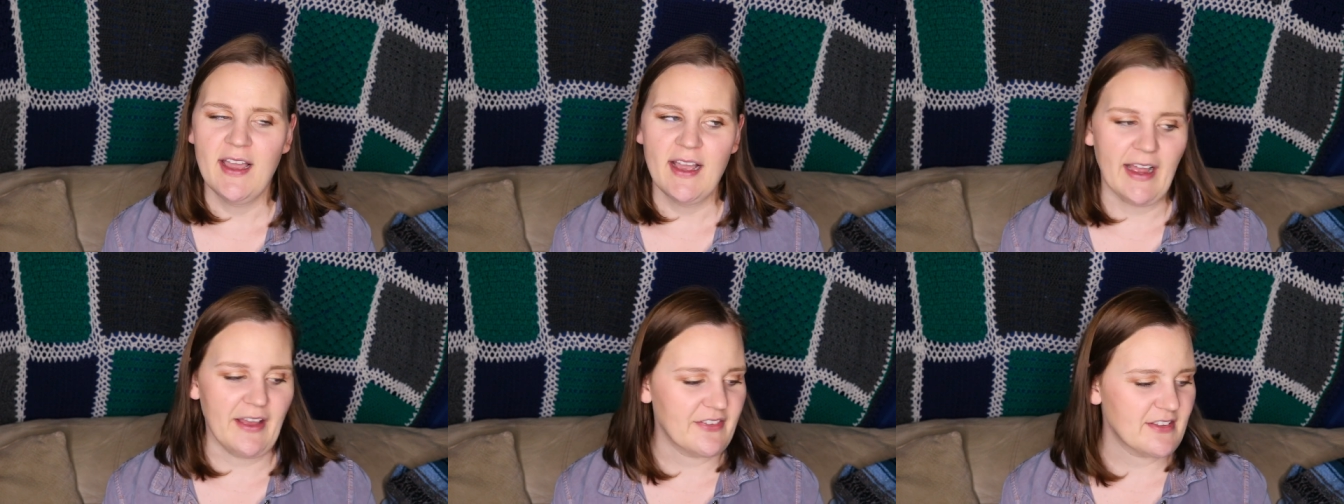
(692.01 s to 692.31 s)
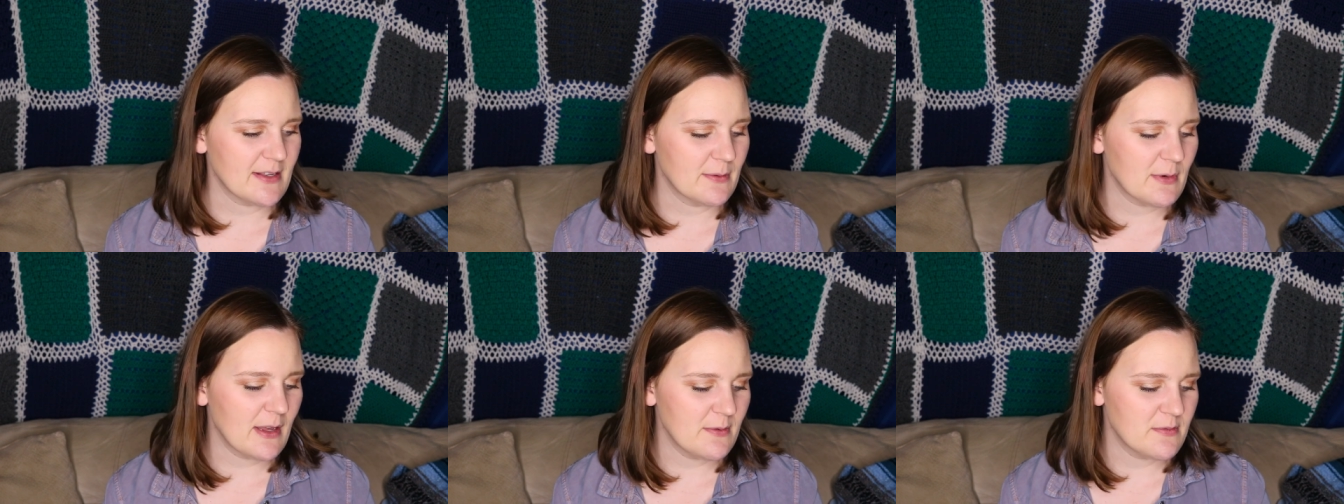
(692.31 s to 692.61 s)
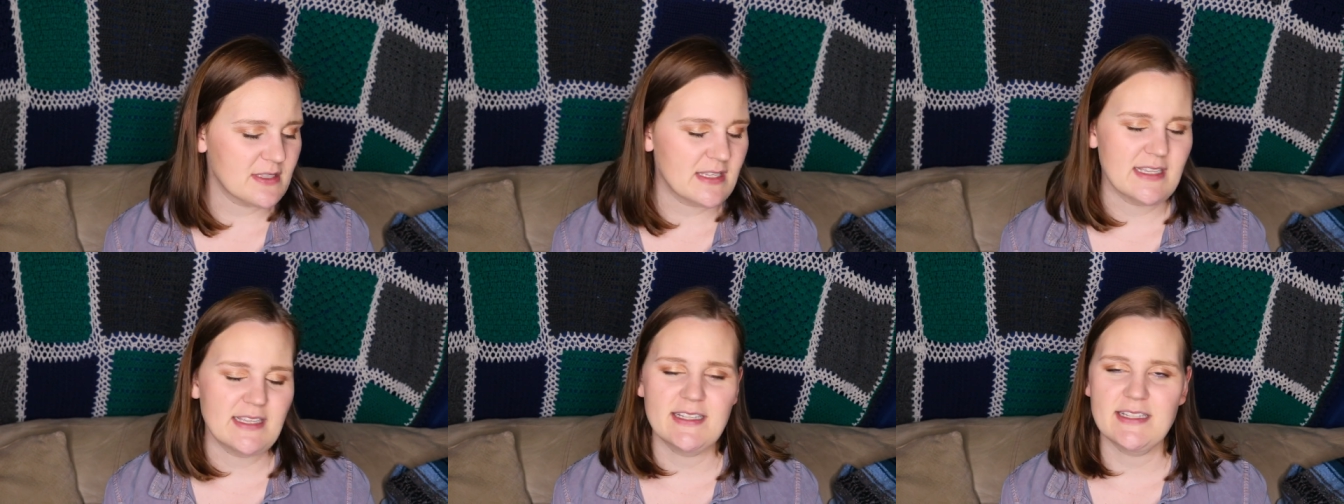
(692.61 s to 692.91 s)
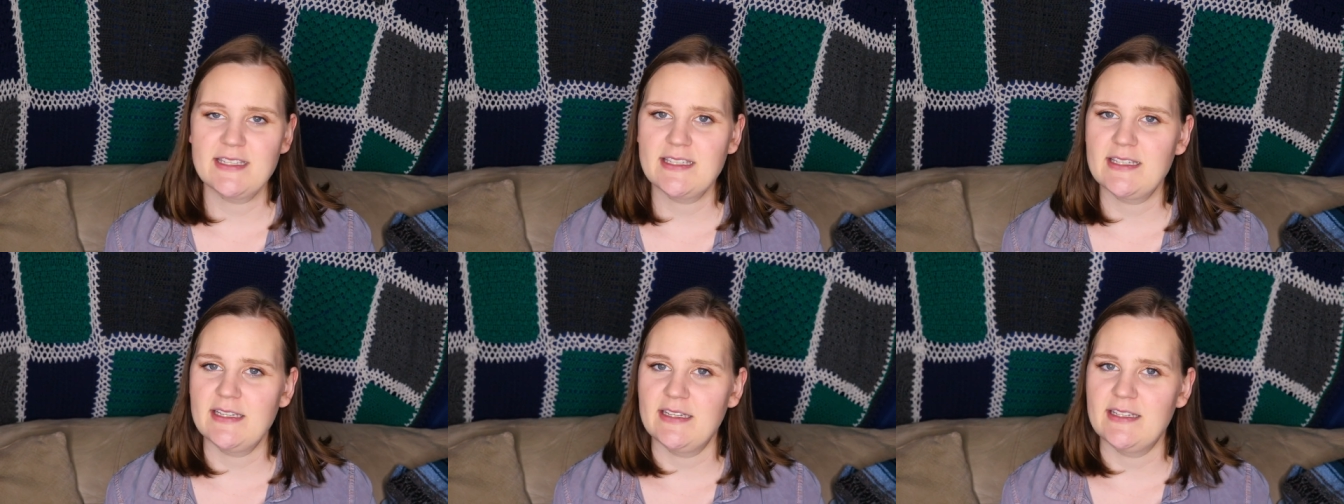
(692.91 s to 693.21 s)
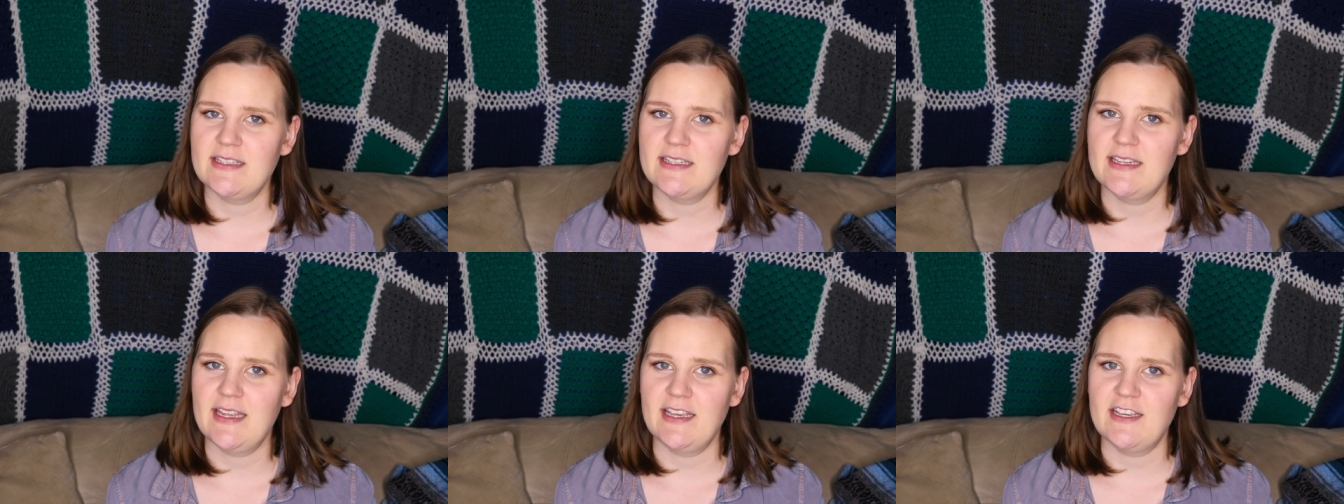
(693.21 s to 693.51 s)
I sometimes think it's
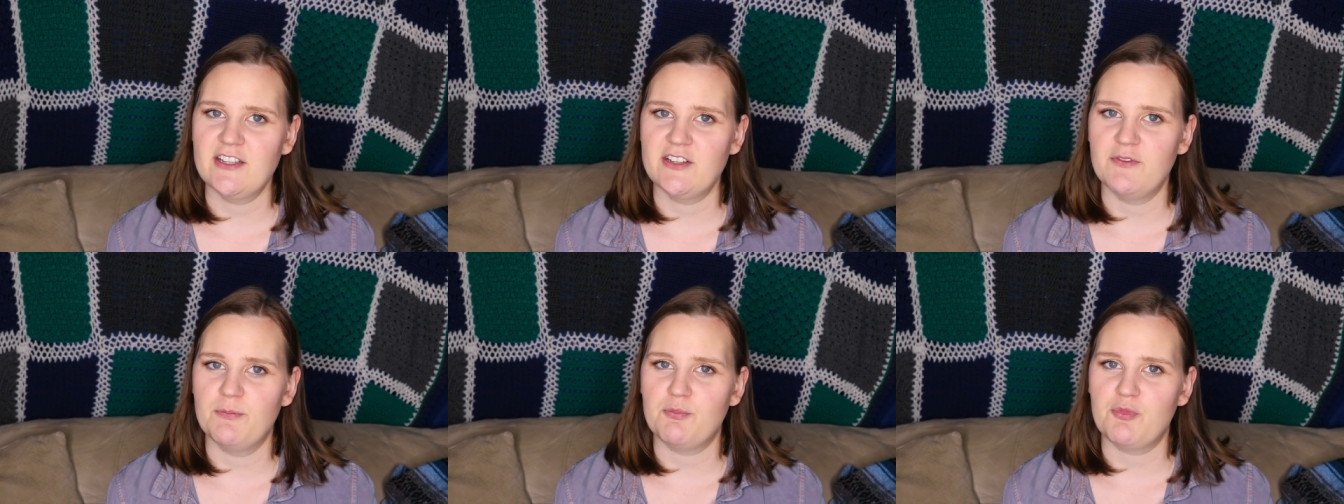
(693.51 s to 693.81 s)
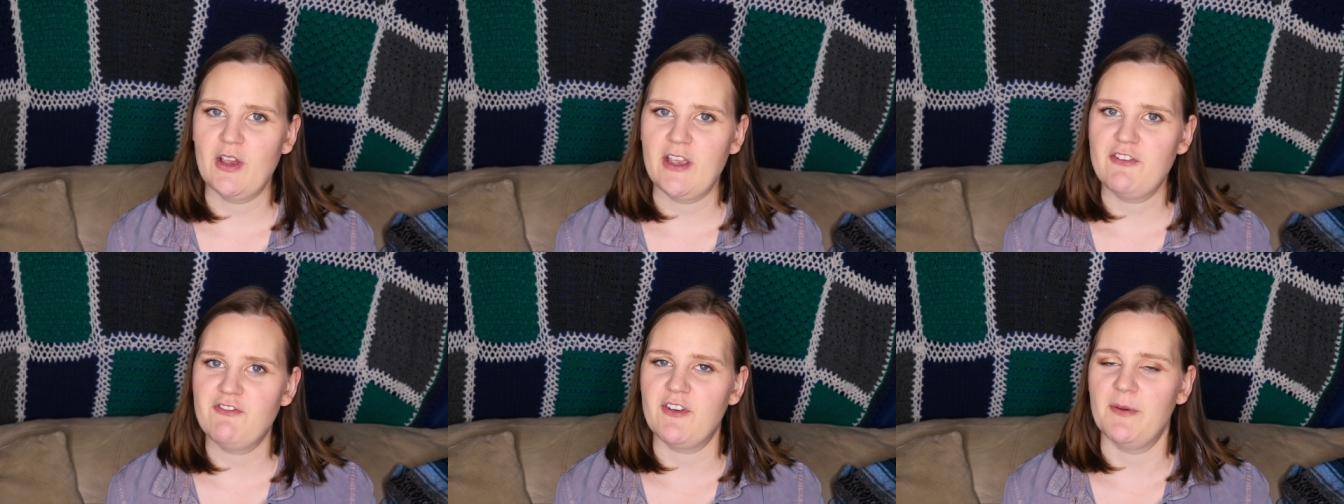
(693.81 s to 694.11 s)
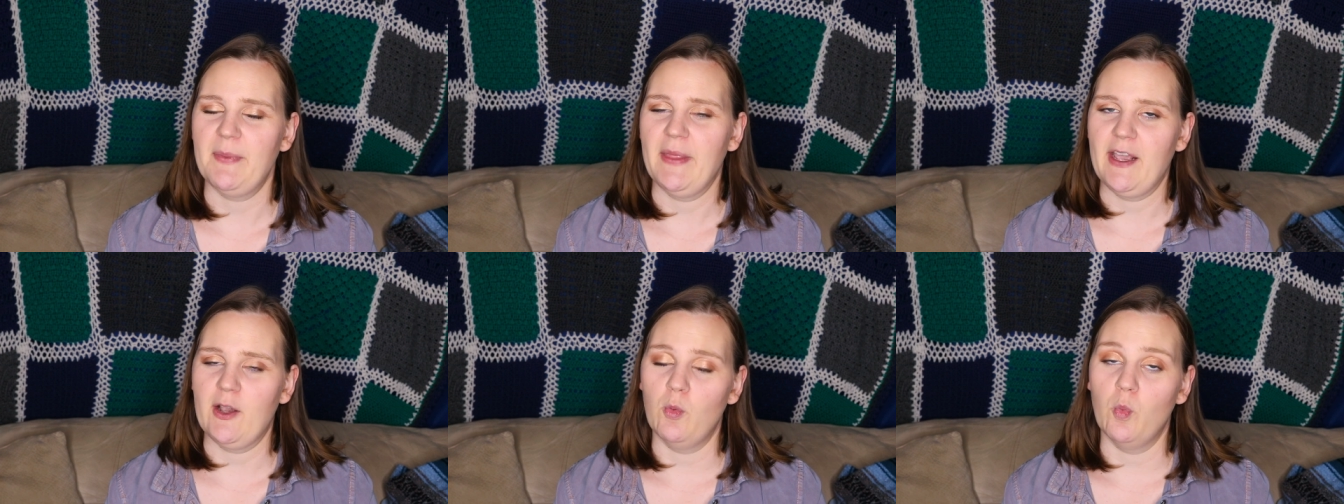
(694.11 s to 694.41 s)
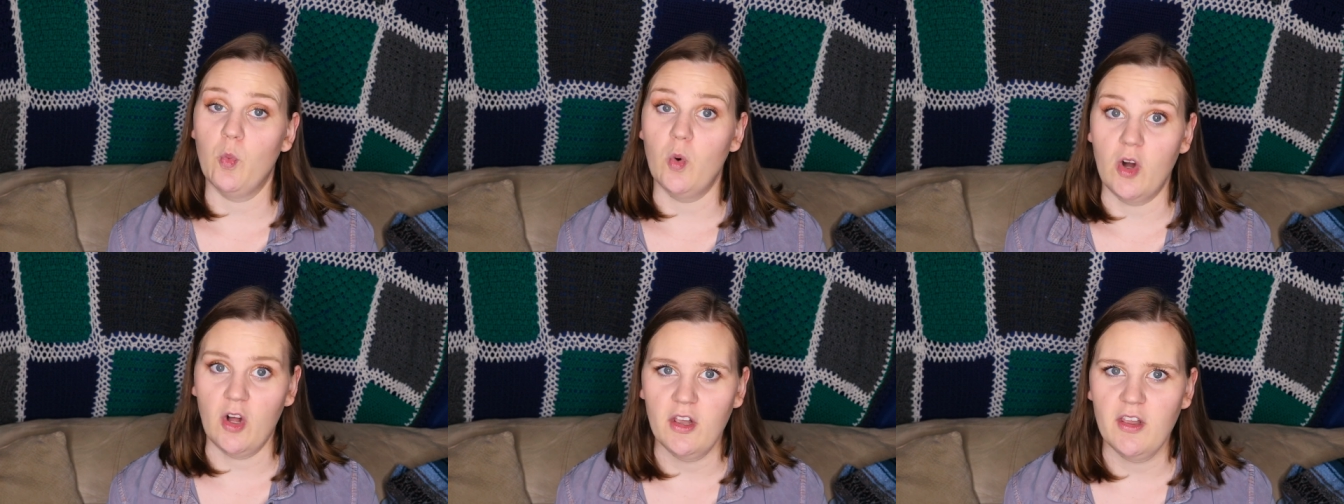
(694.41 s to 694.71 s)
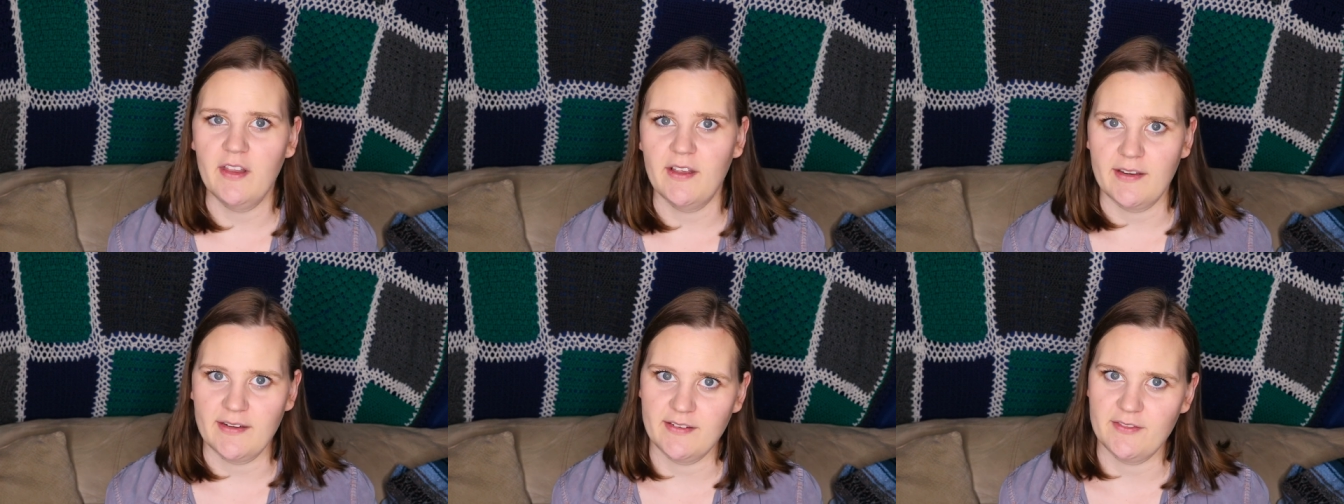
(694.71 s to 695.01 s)
nice to take a break from like
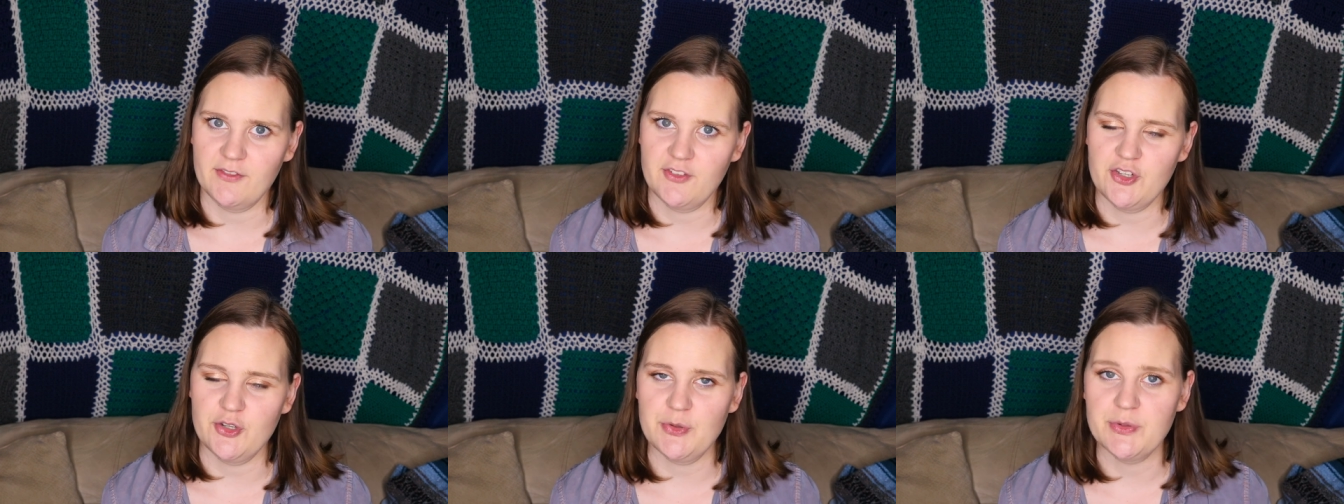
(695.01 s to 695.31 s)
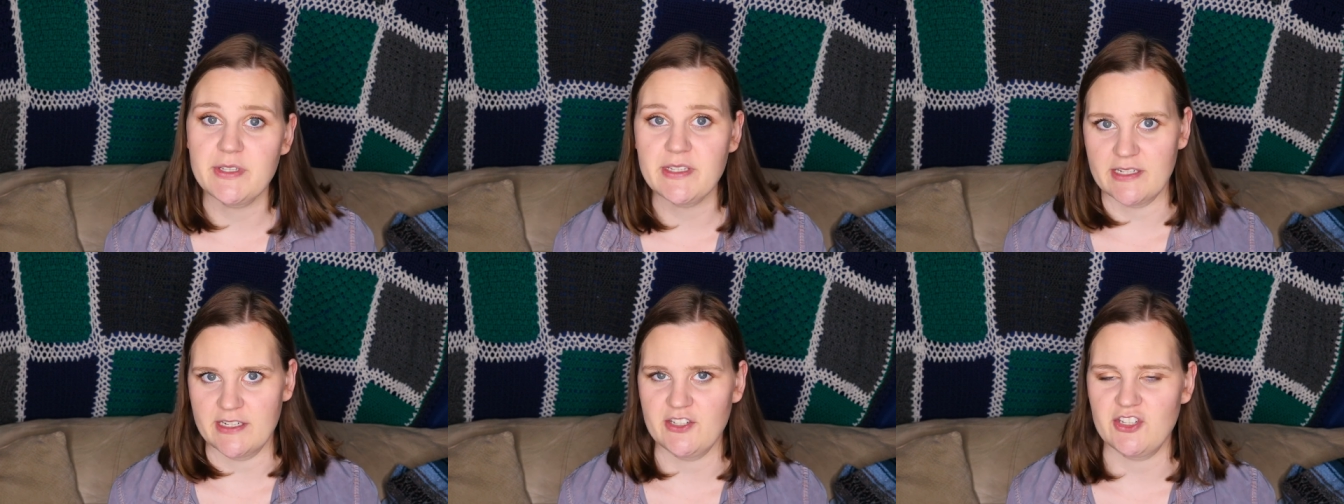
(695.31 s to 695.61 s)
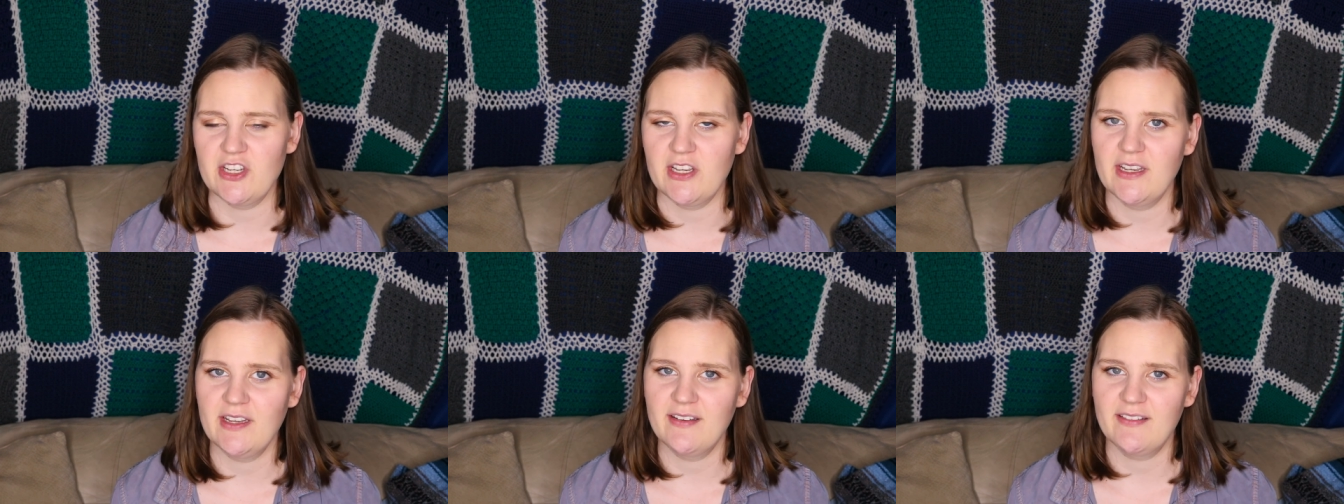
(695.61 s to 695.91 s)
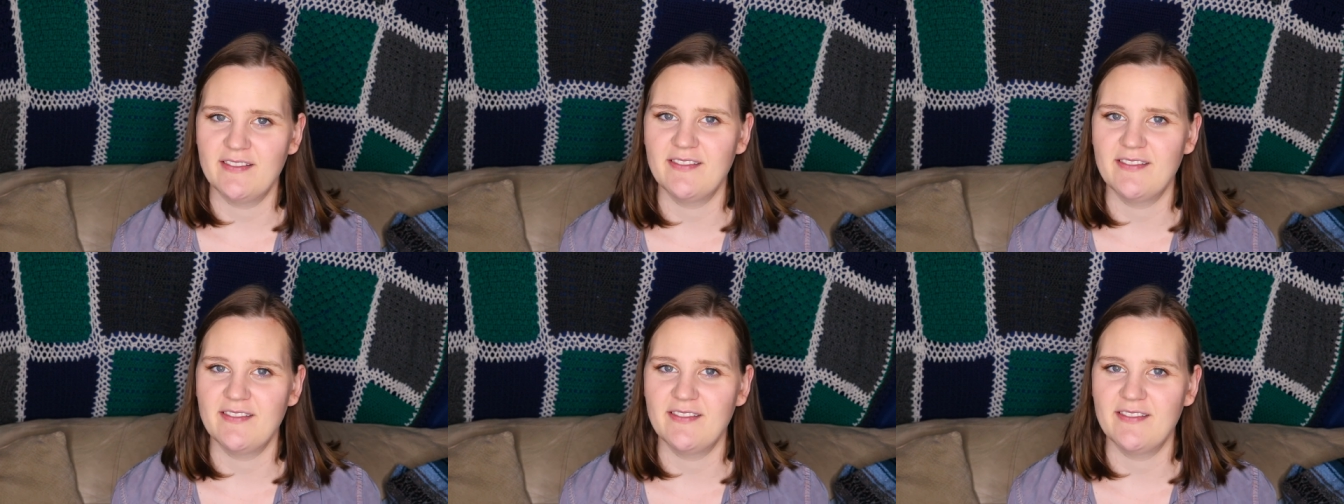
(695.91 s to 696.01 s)
wool and do stitching